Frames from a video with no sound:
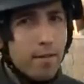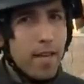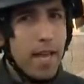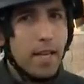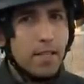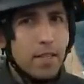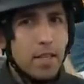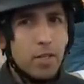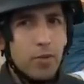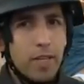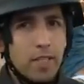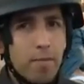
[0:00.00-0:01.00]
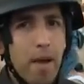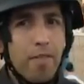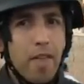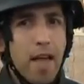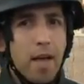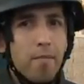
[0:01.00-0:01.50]
have taken to the streets of
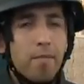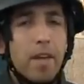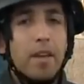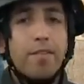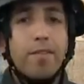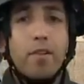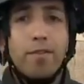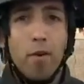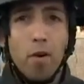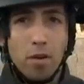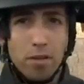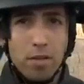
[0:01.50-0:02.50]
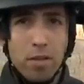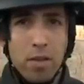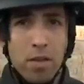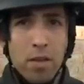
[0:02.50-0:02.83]
Bethlehem in full force.